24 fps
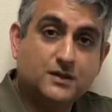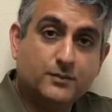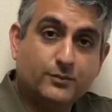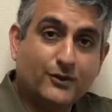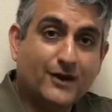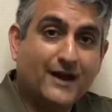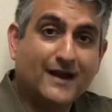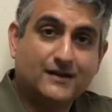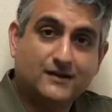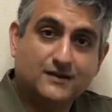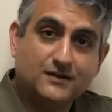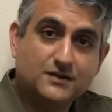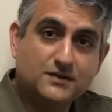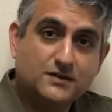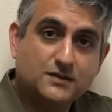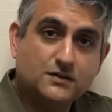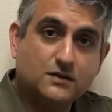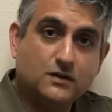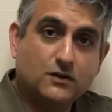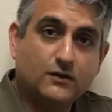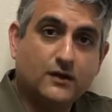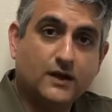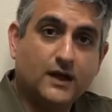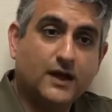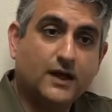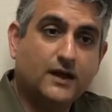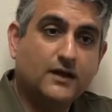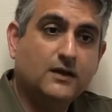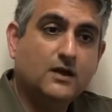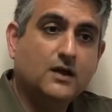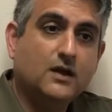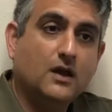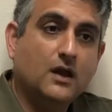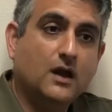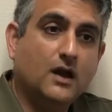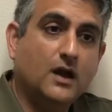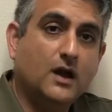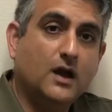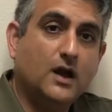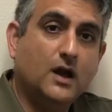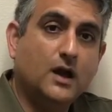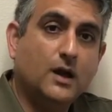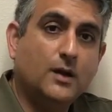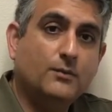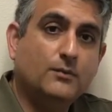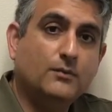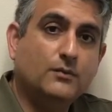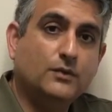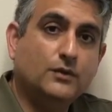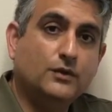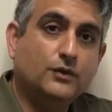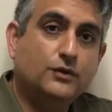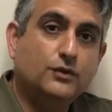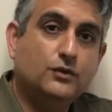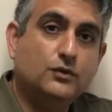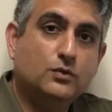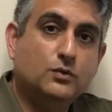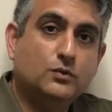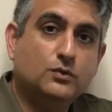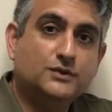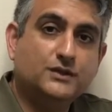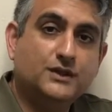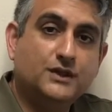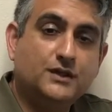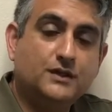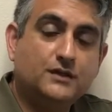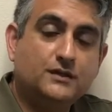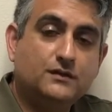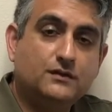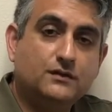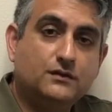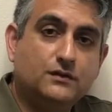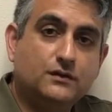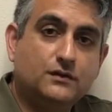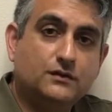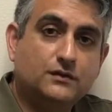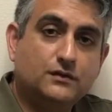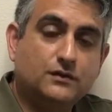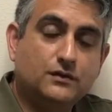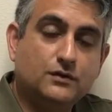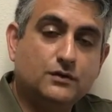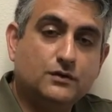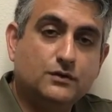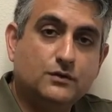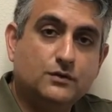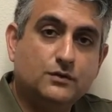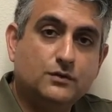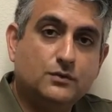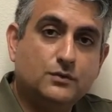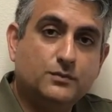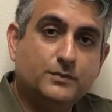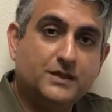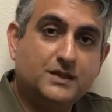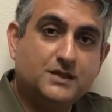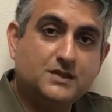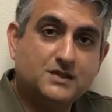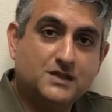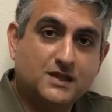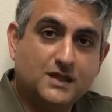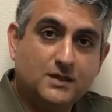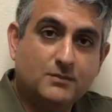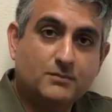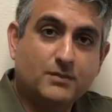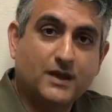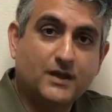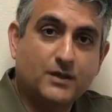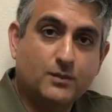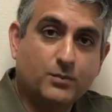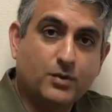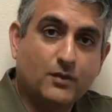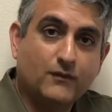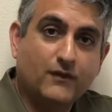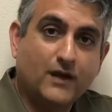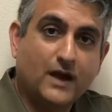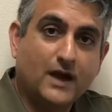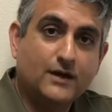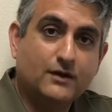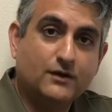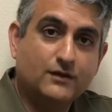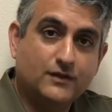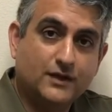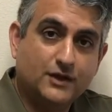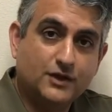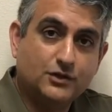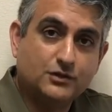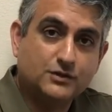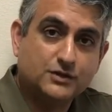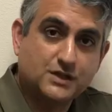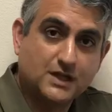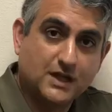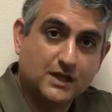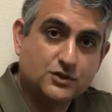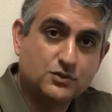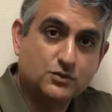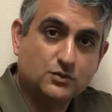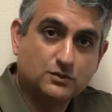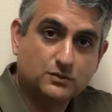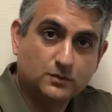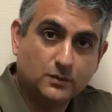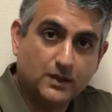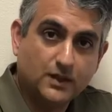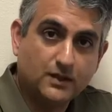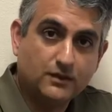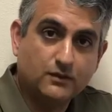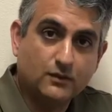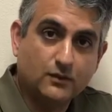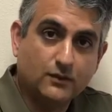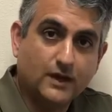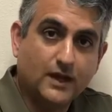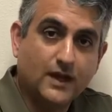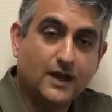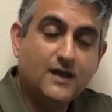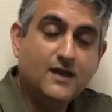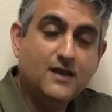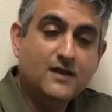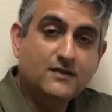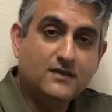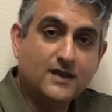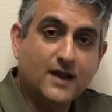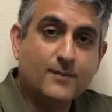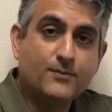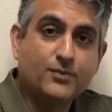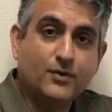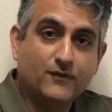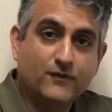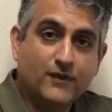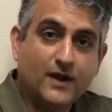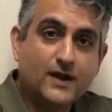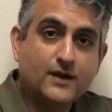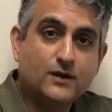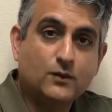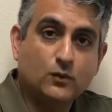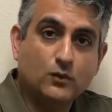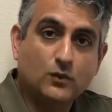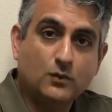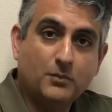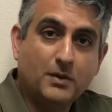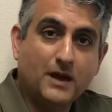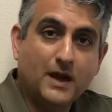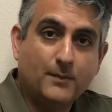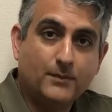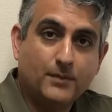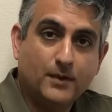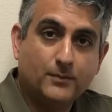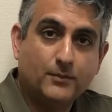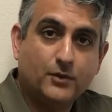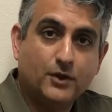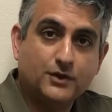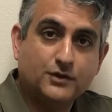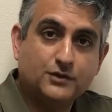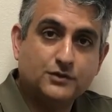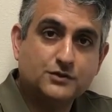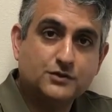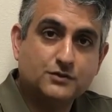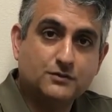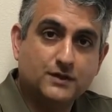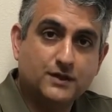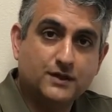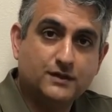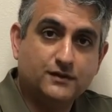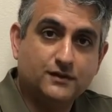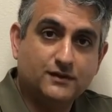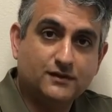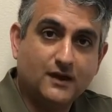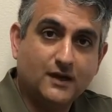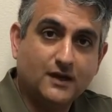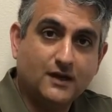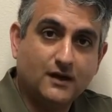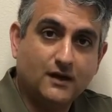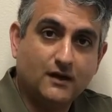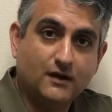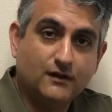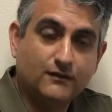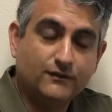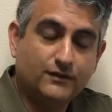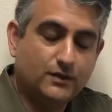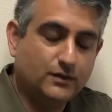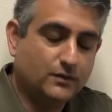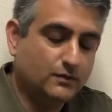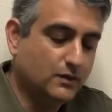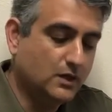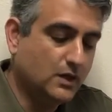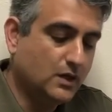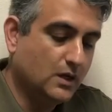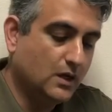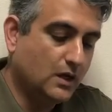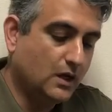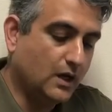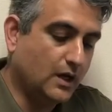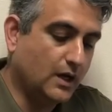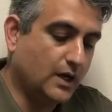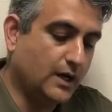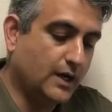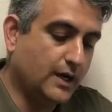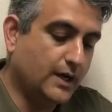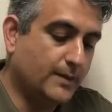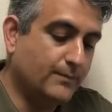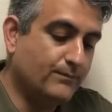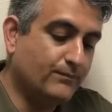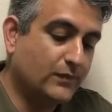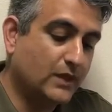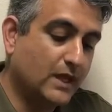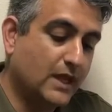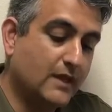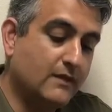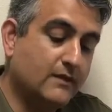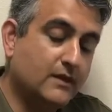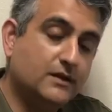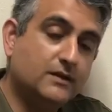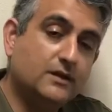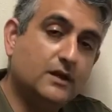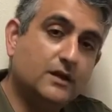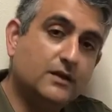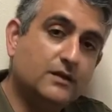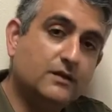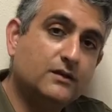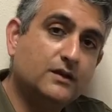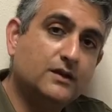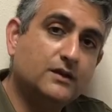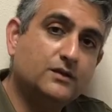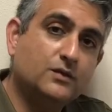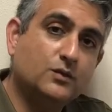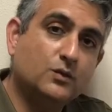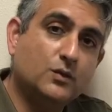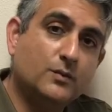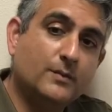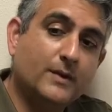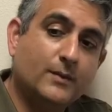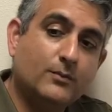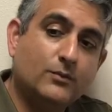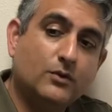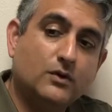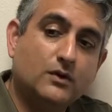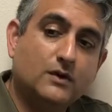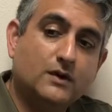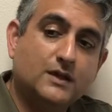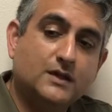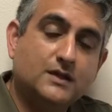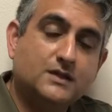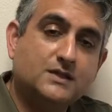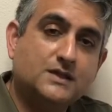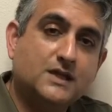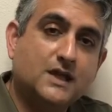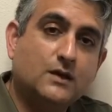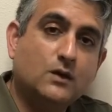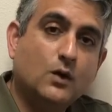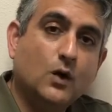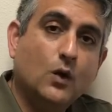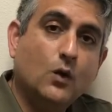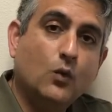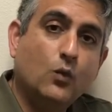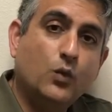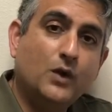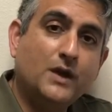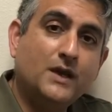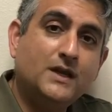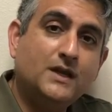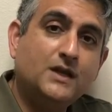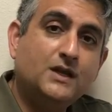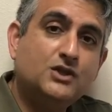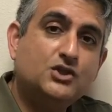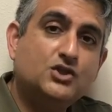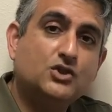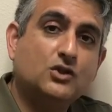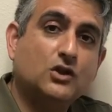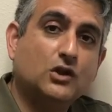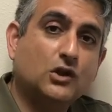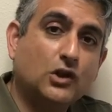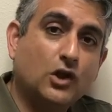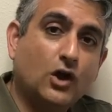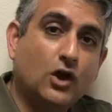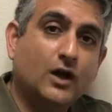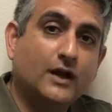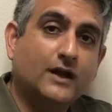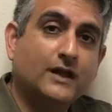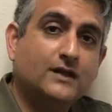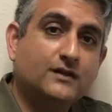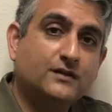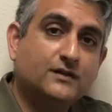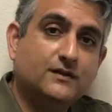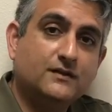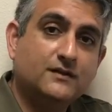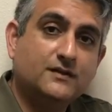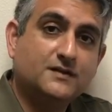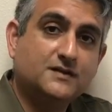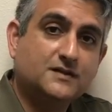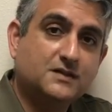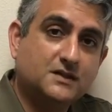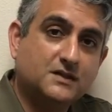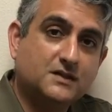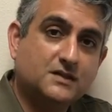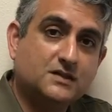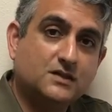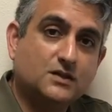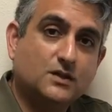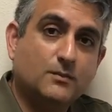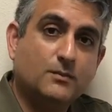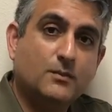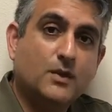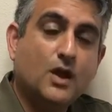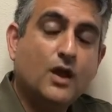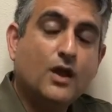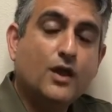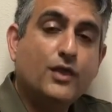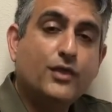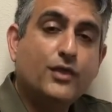the practice, okay? You will need to be seen by the provider that you're scheduled with, okay? That provider will pop up on your screen to take care of you. And then the other thing to remember is that we need you to log into this system